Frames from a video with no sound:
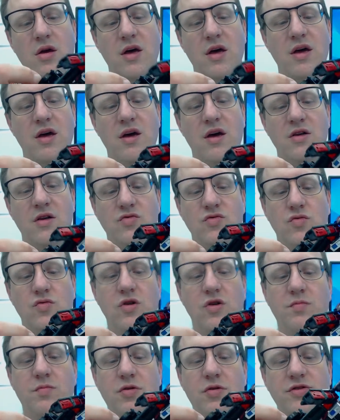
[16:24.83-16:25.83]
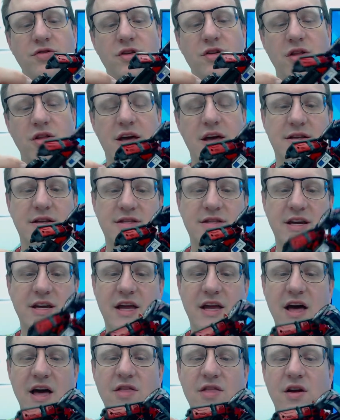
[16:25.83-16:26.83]
And we'll put the legs
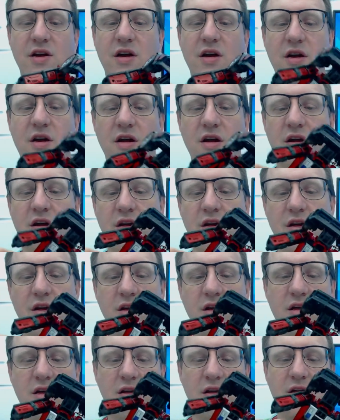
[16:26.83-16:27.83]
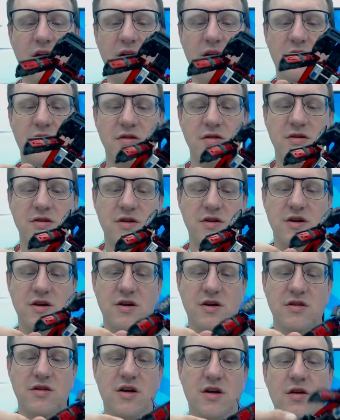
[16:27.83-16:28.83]
together. Yeah,
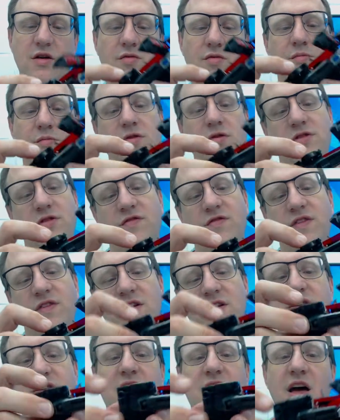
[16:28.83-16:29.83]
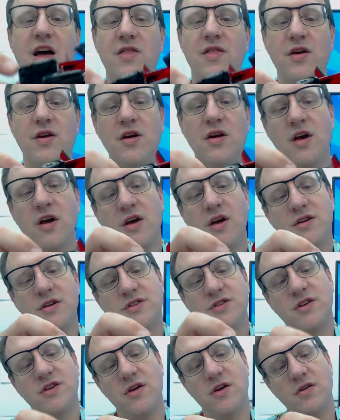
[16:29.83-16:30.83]
there. Put the feet together
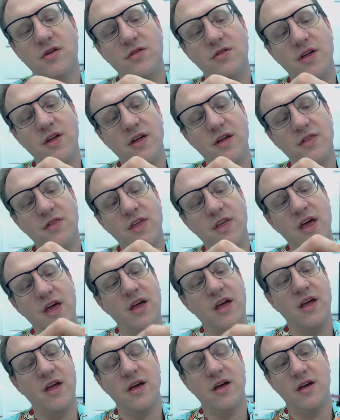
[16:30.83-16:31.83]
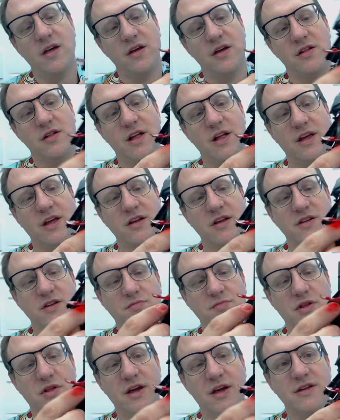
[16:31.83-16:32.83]
so that they click into
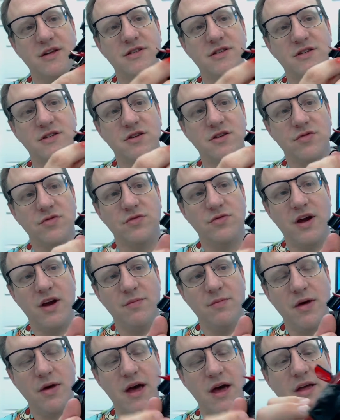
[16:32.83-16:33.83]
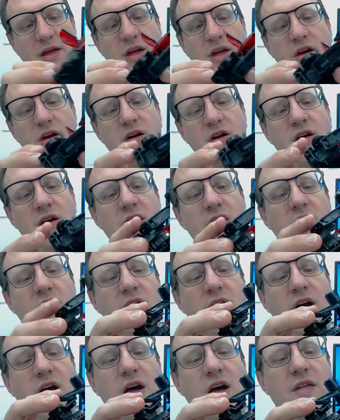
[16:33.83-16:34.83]
place right back here.
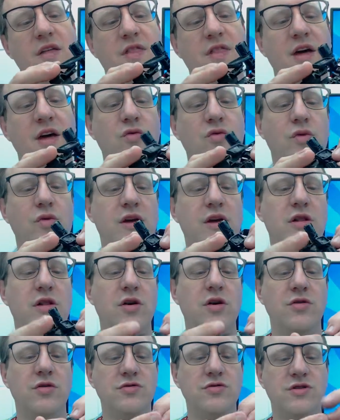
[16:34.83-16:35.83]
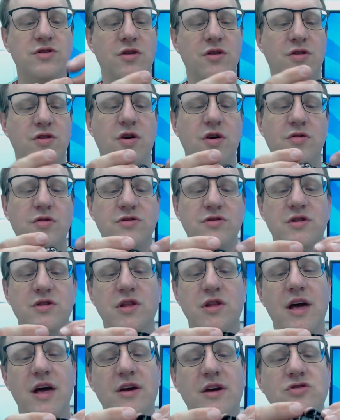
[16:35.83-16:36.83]
And then we close those
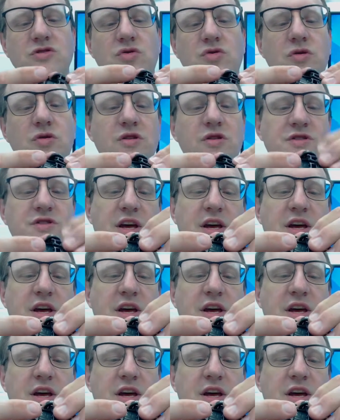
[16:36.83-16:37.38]
leg doors.